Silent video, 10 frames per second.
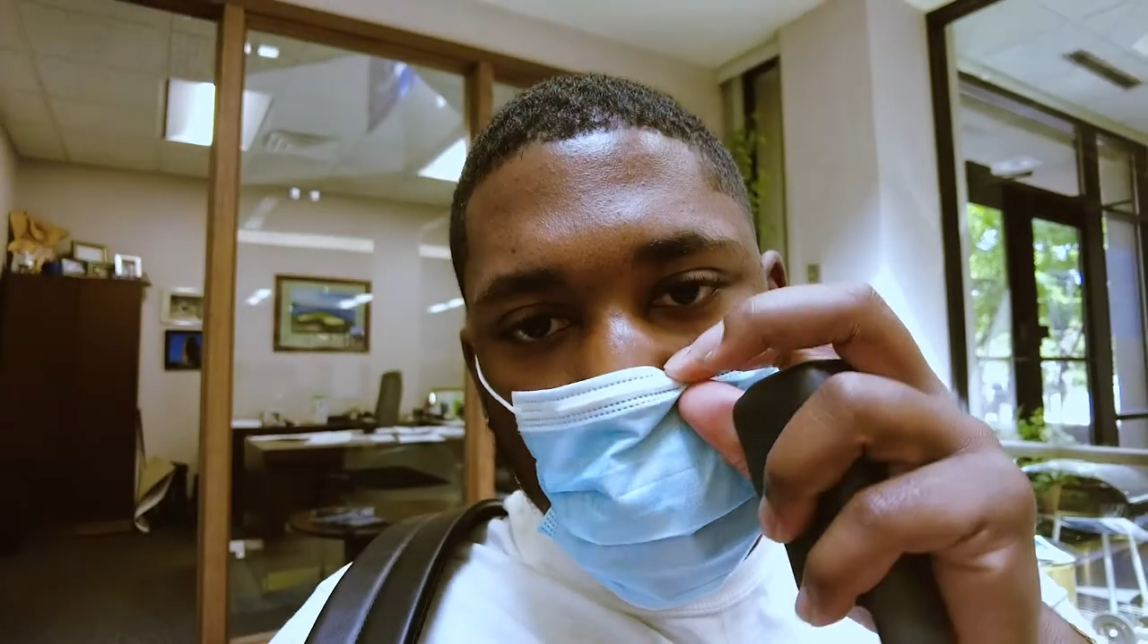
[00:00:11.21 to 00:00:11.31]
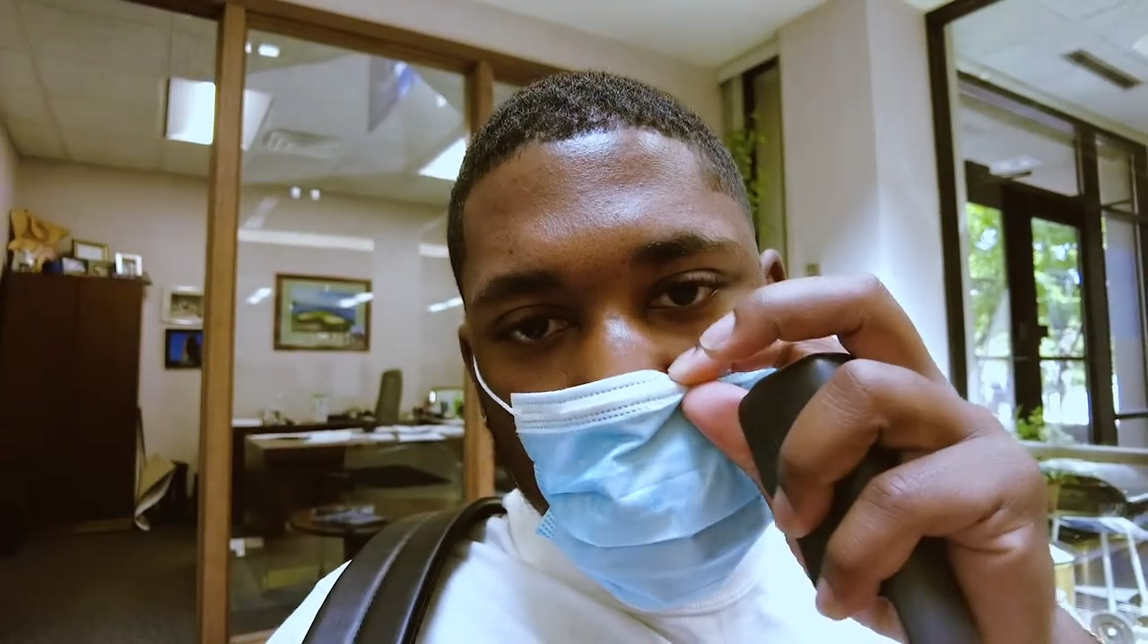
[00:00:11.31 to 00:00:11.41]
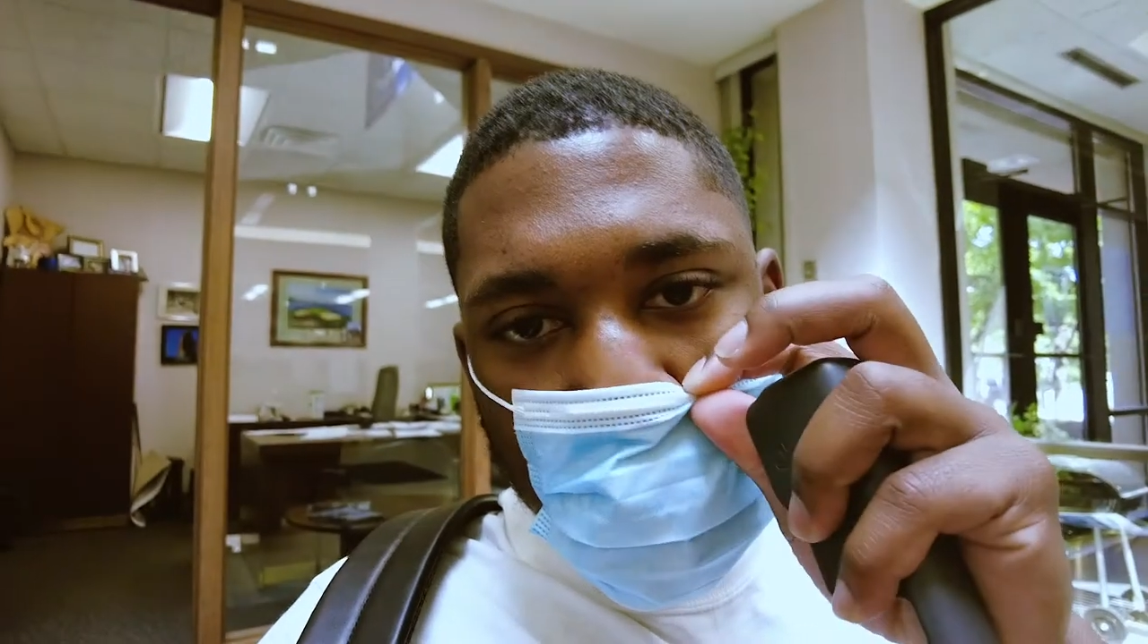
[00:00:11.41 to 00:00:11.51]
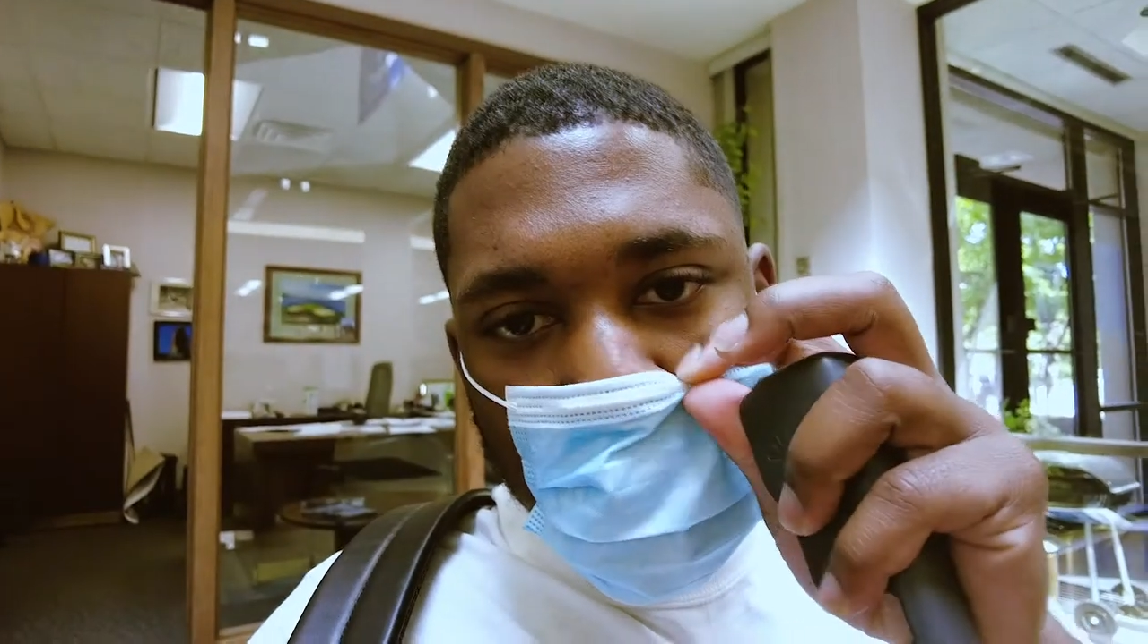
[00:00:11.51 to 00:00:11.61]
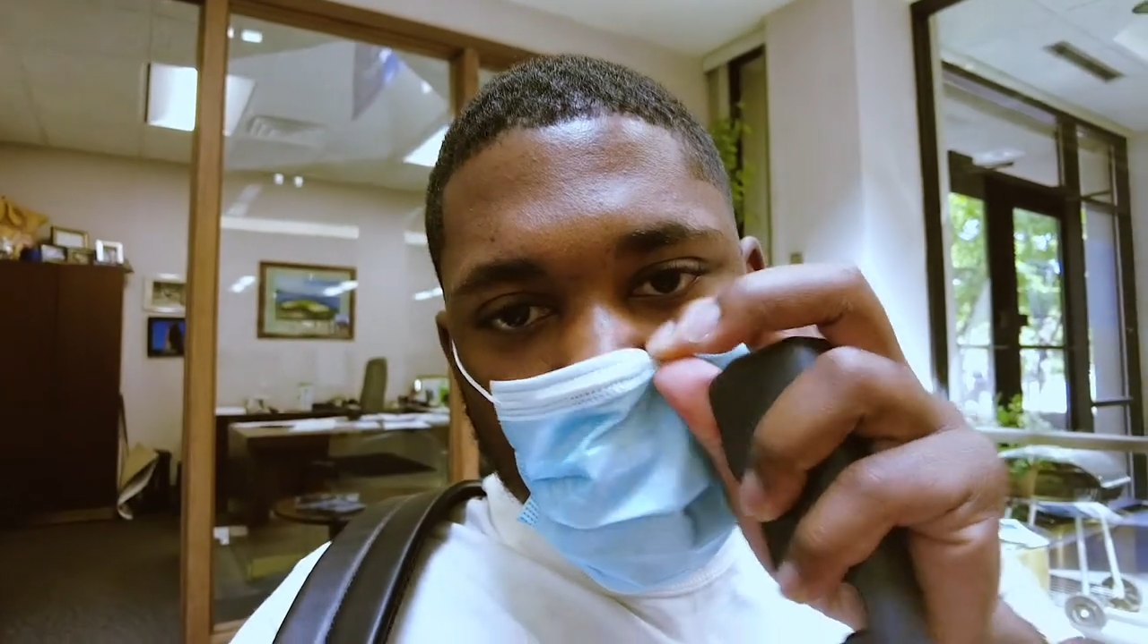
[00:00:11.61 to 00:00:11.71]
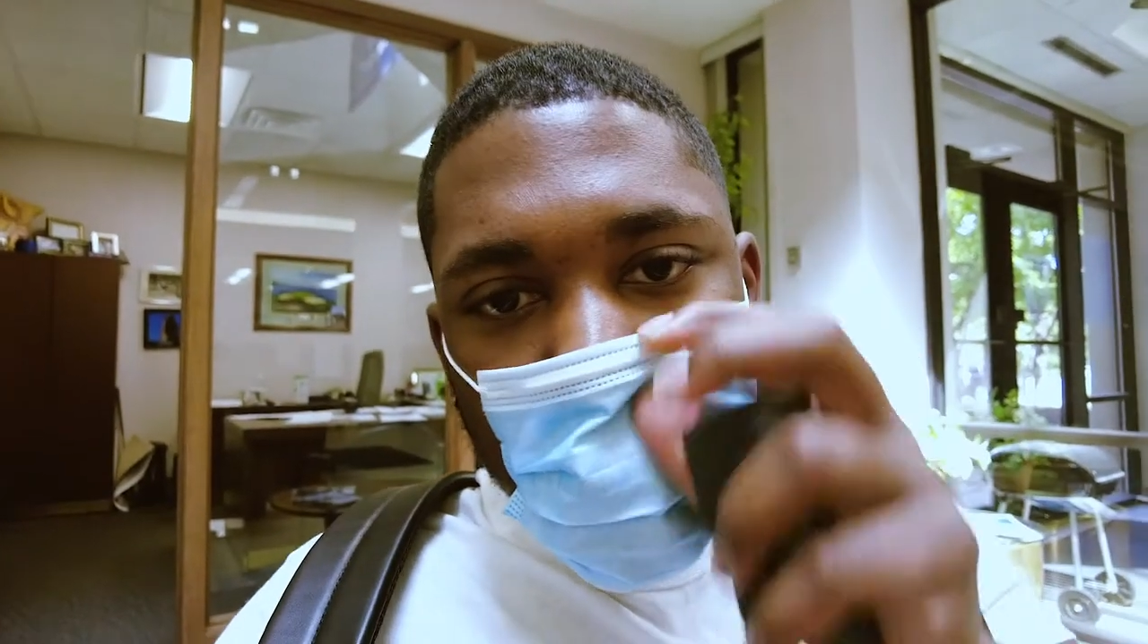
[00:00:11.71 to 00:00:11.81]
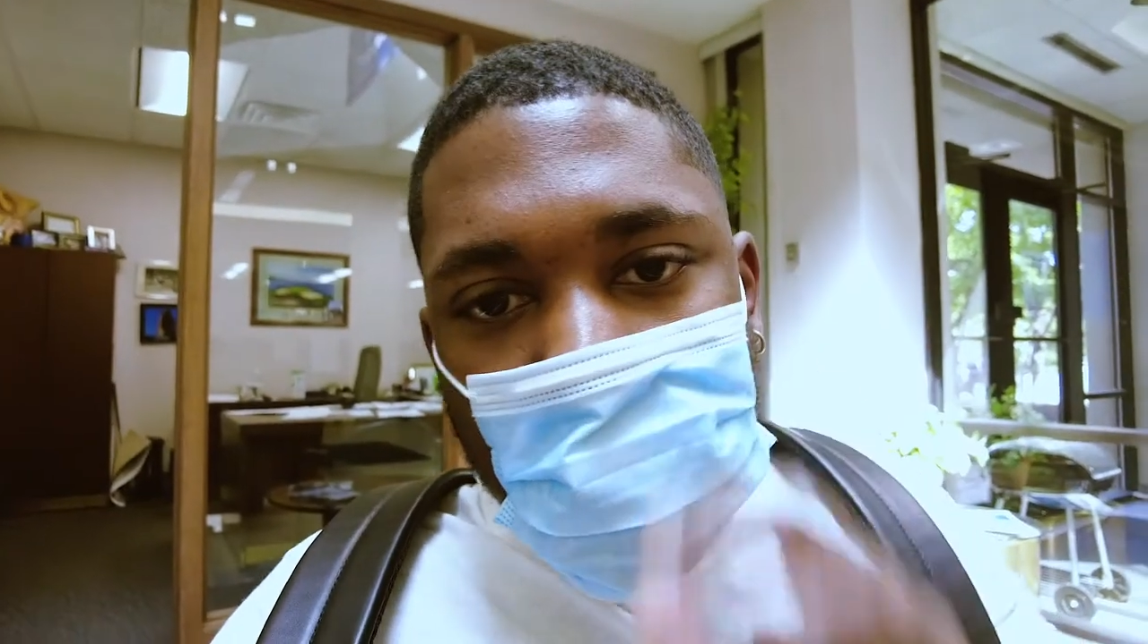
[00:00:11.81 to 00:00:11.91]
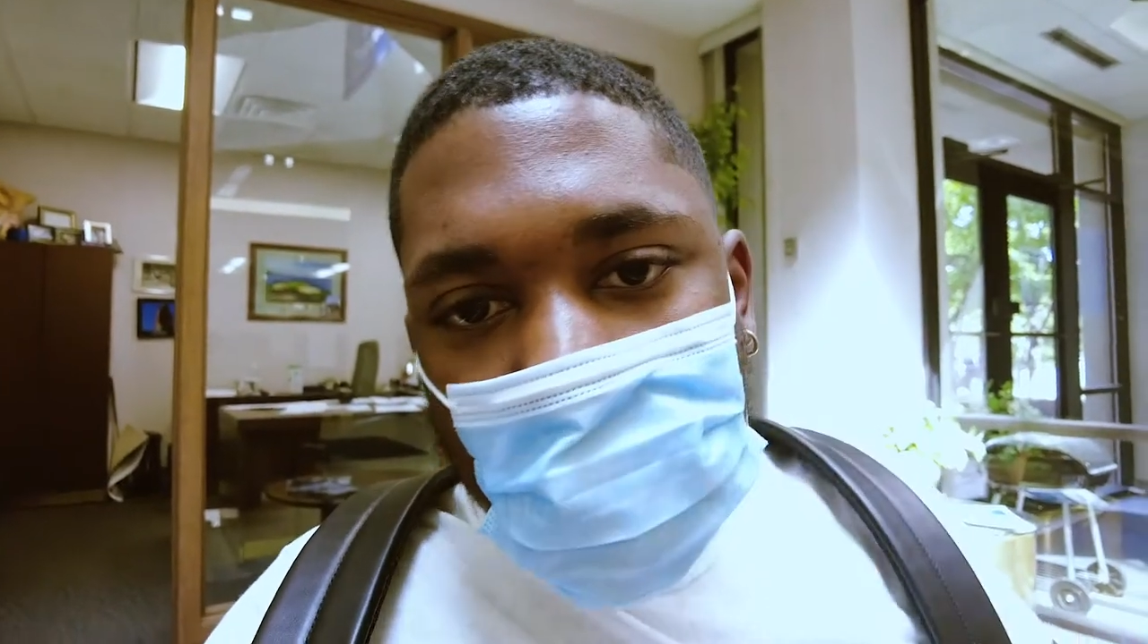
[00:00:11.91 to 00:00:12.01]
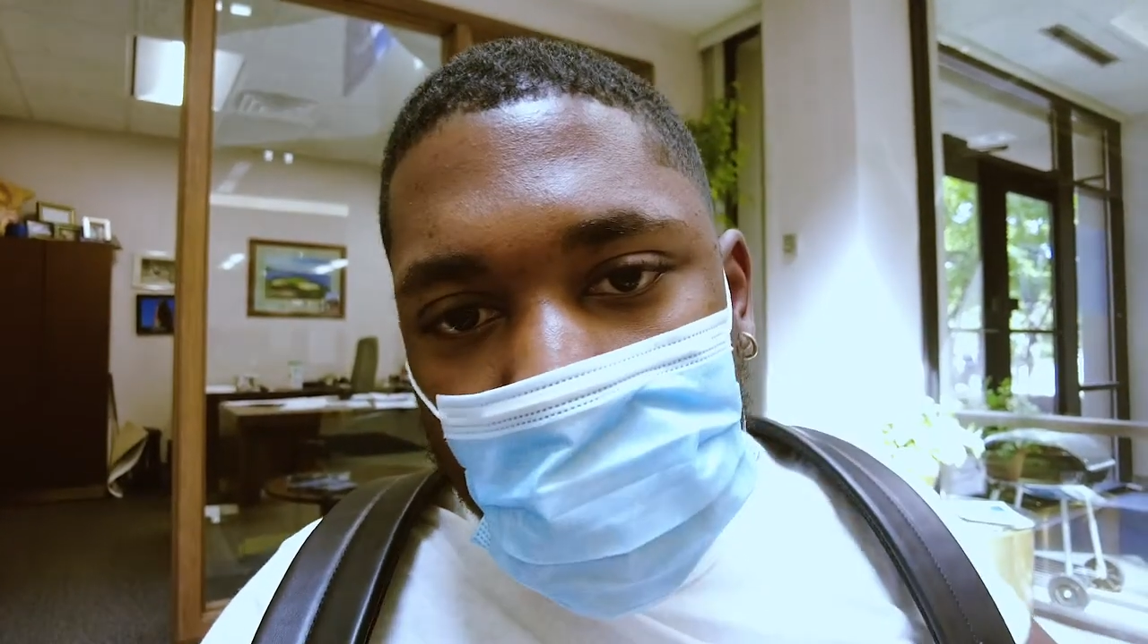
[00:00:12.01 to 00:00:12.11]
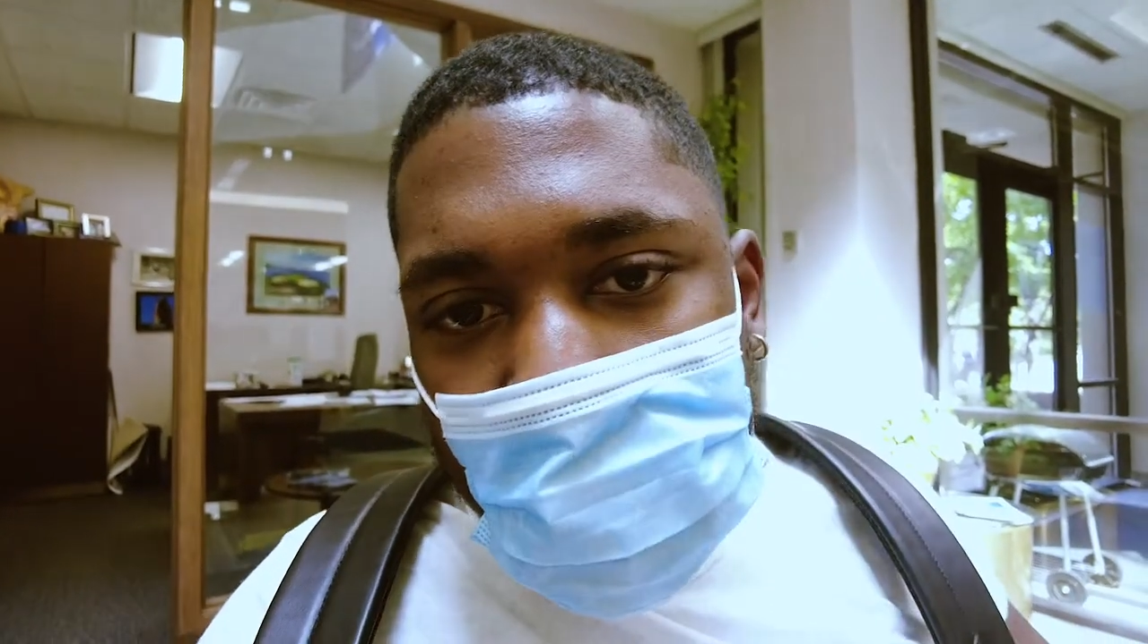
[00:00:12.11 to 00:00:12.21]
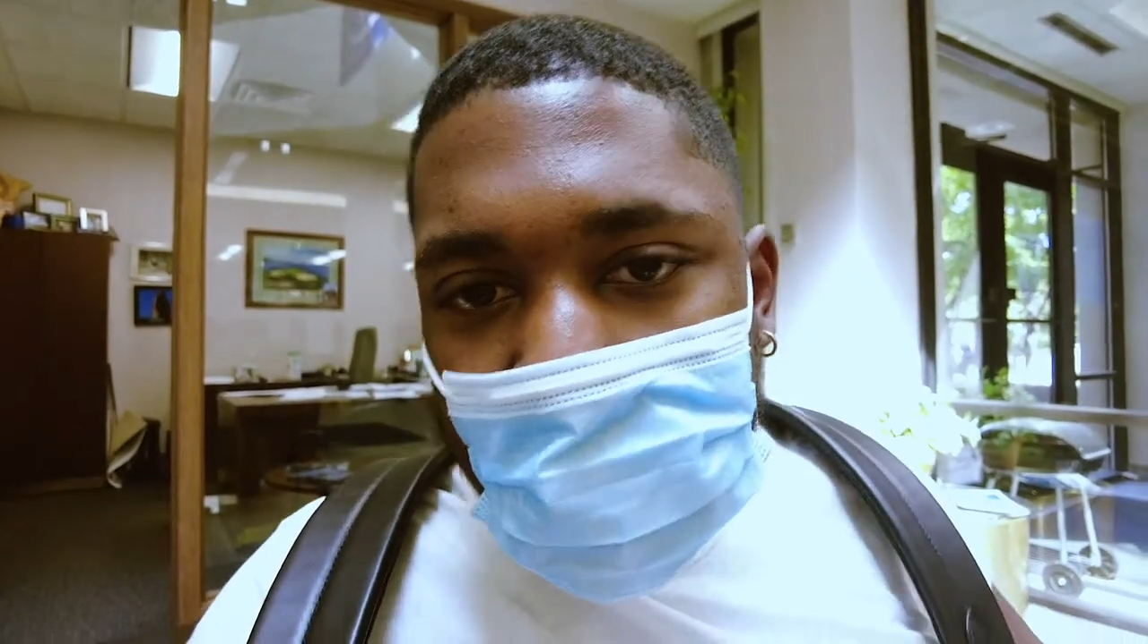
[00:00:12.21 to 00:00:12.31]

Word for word: What is Goody